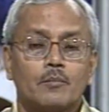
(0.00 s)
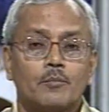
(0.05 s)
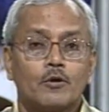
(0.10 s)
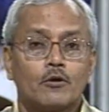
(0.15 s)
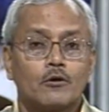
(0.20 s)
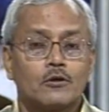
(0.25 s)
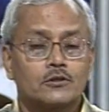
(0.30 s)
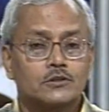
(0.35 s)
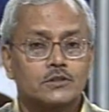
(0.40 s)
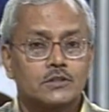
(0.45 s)

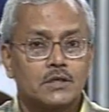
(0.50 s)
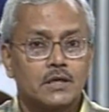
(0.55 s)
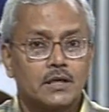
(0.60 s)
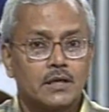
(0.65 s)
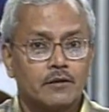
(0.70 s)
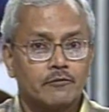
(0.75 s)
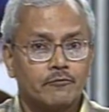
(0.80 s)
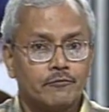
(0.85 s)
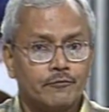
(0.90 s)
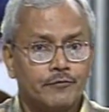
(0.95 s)
Because
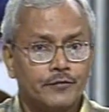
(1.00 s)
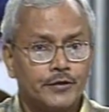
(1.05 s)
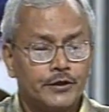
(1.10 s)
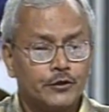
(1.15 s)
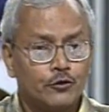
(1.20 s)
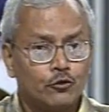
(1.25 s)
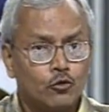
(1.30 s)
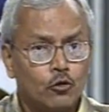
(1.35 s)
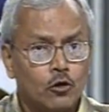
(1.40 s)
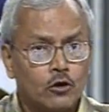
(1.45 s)
if we
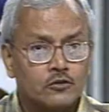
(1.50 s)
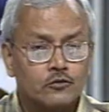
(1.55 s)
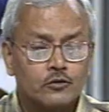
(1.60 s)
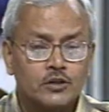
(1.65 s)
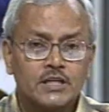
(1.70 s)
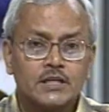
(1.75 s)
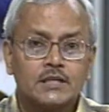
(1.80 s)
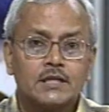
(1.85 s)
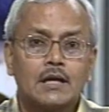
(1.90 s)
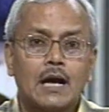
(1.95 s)
do not
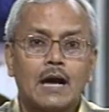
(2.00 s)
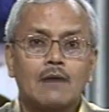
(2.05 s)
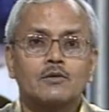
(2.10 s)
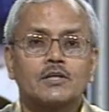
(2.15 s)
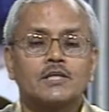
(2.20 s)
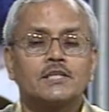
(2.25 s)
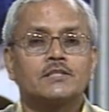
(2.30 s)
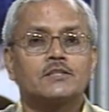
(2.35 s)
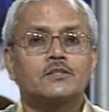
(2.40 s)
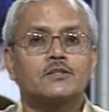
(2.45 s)
read
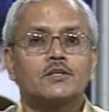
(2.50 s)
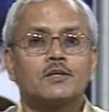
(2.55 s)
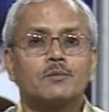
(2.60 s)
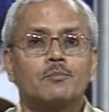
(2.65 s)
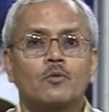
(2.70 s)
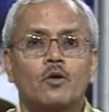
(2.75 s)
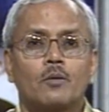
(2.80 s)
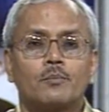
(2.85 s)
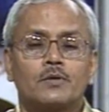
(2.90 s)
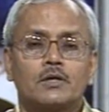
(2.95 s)
our history
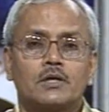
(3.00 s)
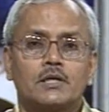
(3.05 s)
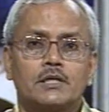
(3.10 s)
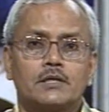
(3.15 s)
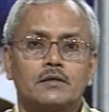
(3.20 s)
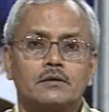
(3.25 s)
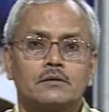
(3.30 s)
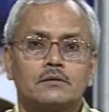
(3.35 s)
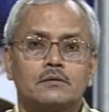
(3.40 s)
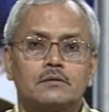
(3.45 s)

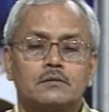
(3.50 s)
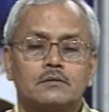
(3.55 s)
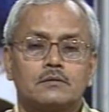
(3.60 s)
properly,